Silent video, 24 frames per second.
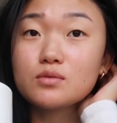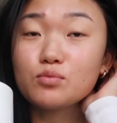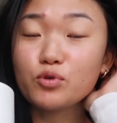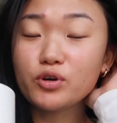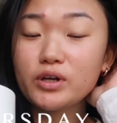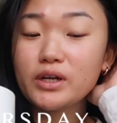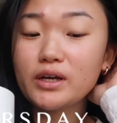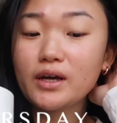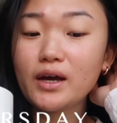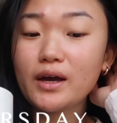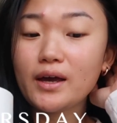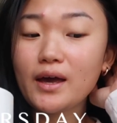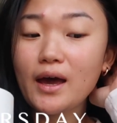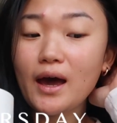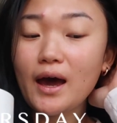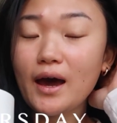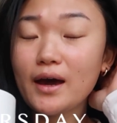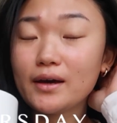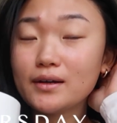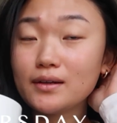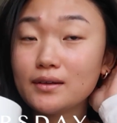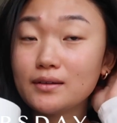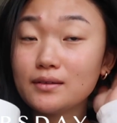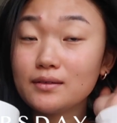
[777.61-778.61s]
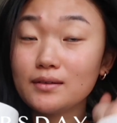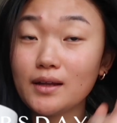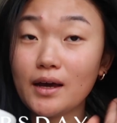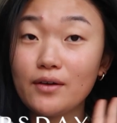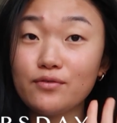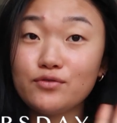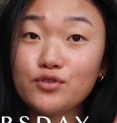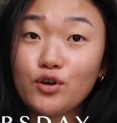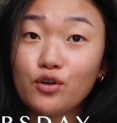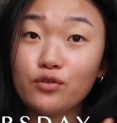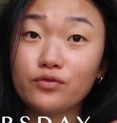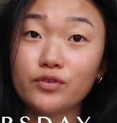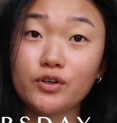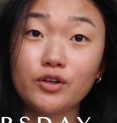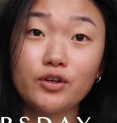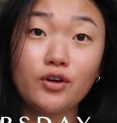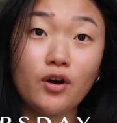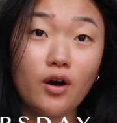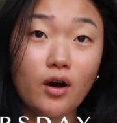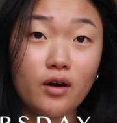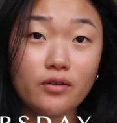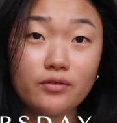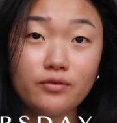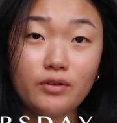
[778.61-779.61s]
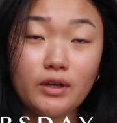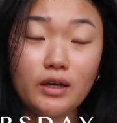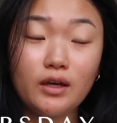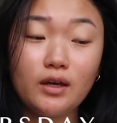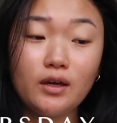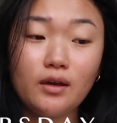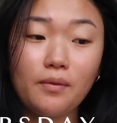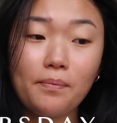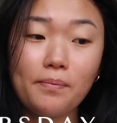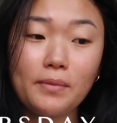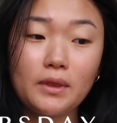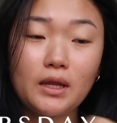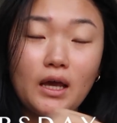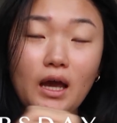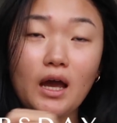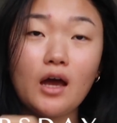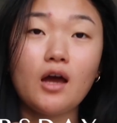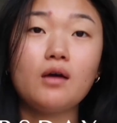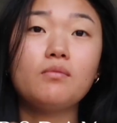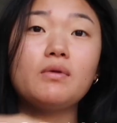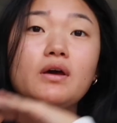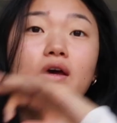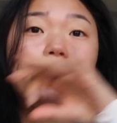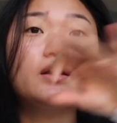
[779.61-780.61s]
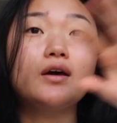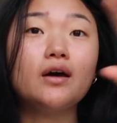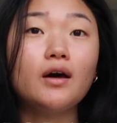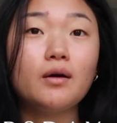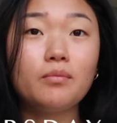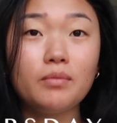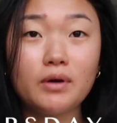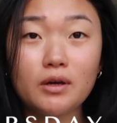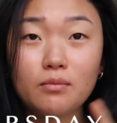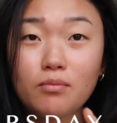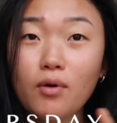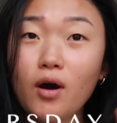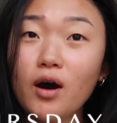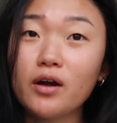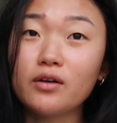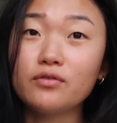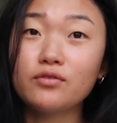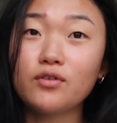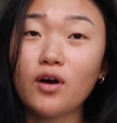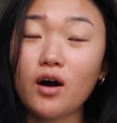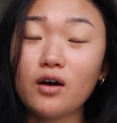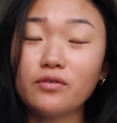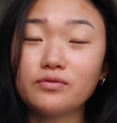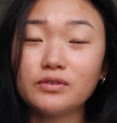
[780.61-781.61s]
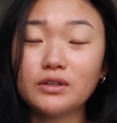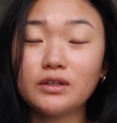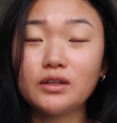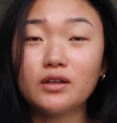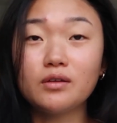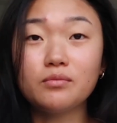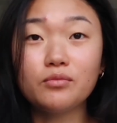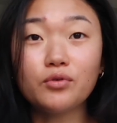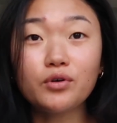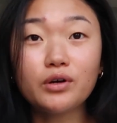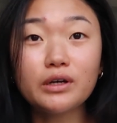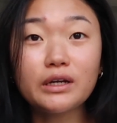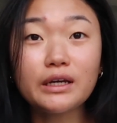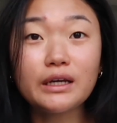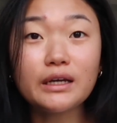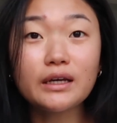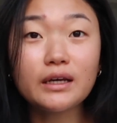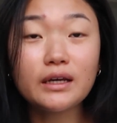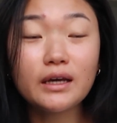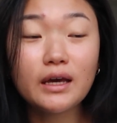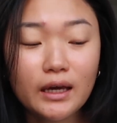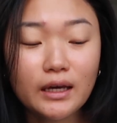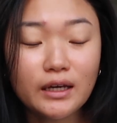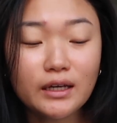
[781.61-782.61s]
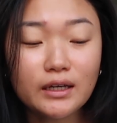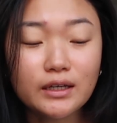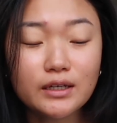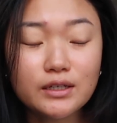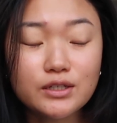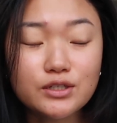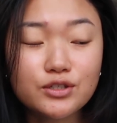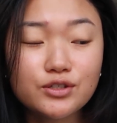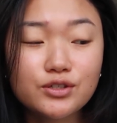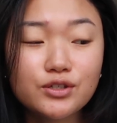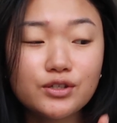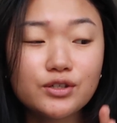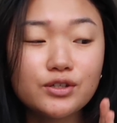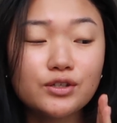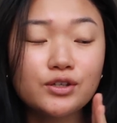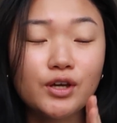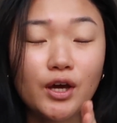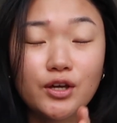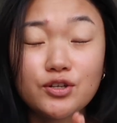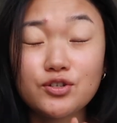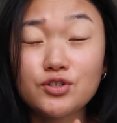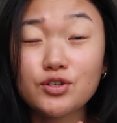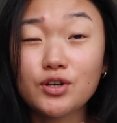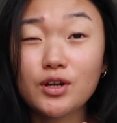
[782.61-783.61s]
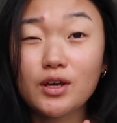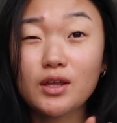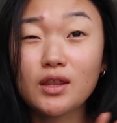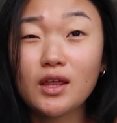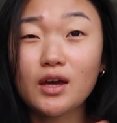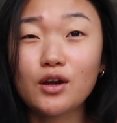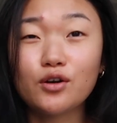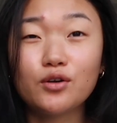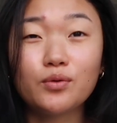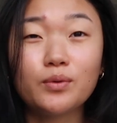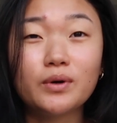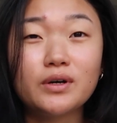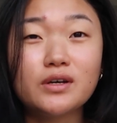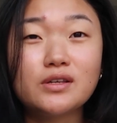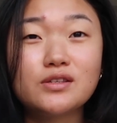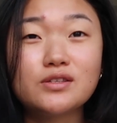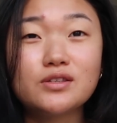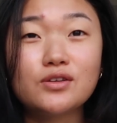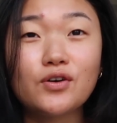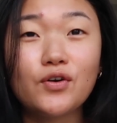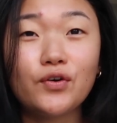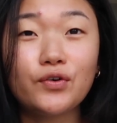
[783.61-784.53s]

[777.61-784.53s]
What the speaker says: morning I had leftover coffee. I make a big pot of coffee in the morning, and yesterday there was a